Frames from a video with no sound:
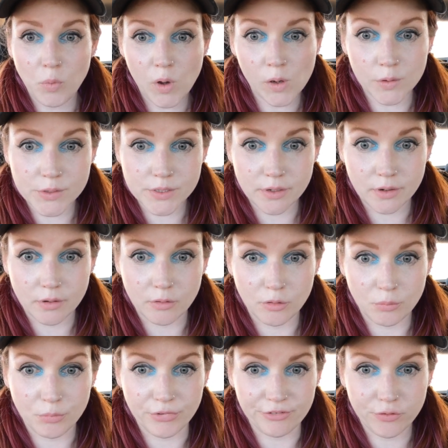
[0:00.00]
Also,
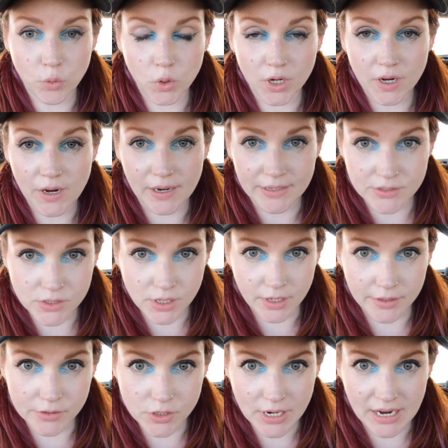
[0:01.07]
before I
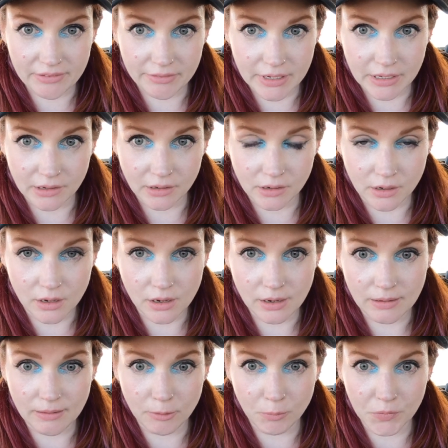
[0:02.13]
start driving,
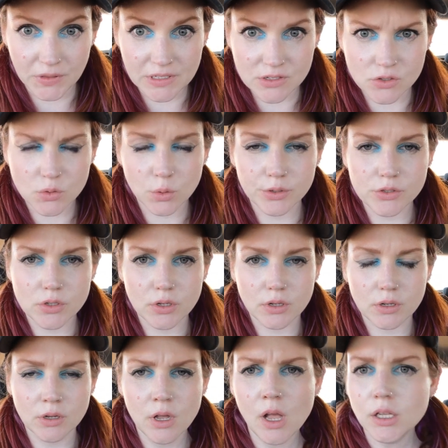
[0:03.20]
this tour took
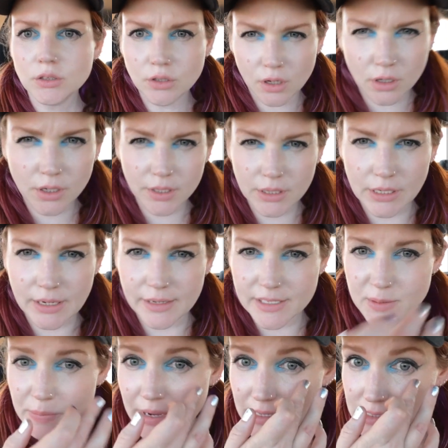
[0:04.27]
longer than I
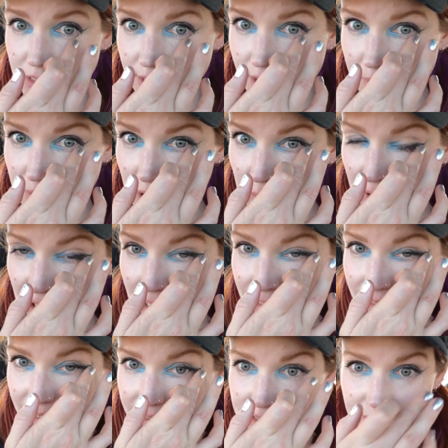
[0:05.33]
expected. I mean, I'm
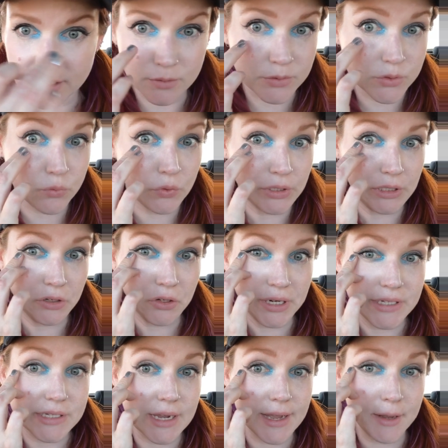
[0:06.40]
glad that it did. It was a really
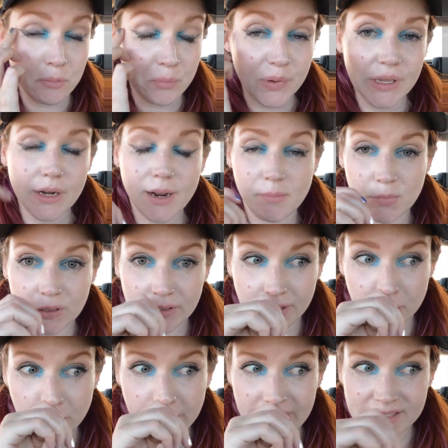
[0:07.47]
great time, but I'm a
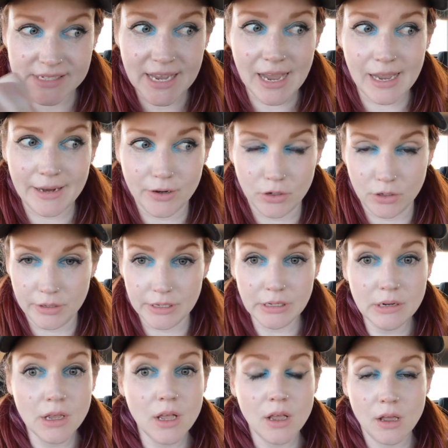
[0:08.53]
little bit tired.
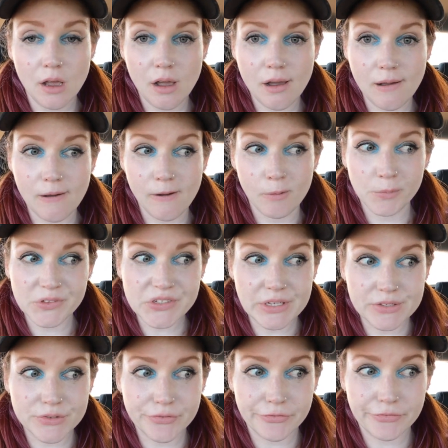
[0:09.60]

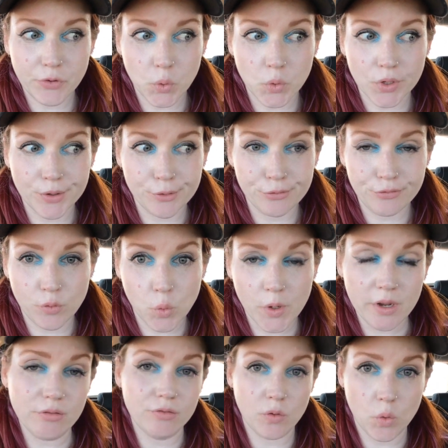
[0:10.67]
It's
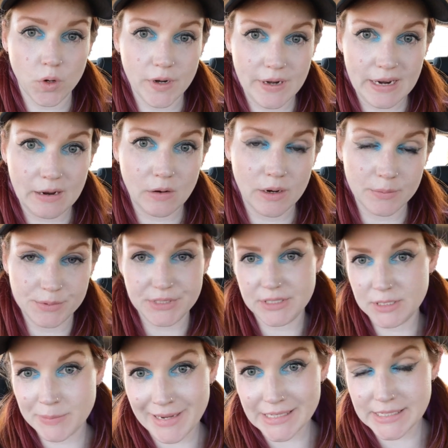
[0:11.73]
4:44 now. I was
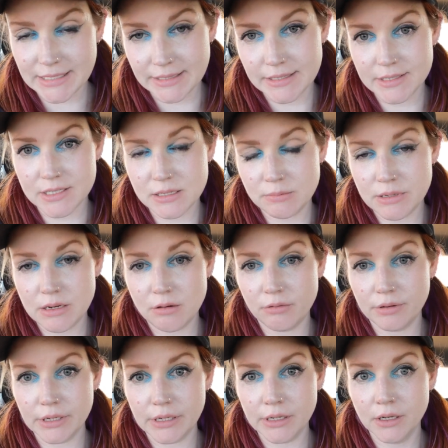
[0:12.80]
expecting this to be
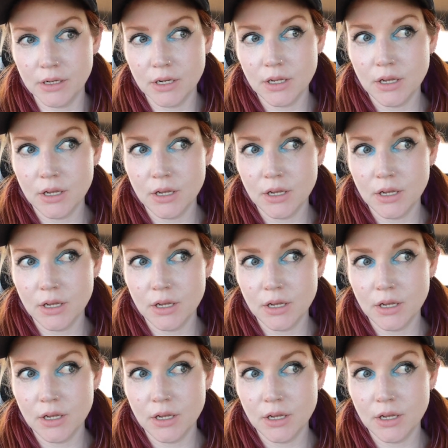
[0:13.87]
over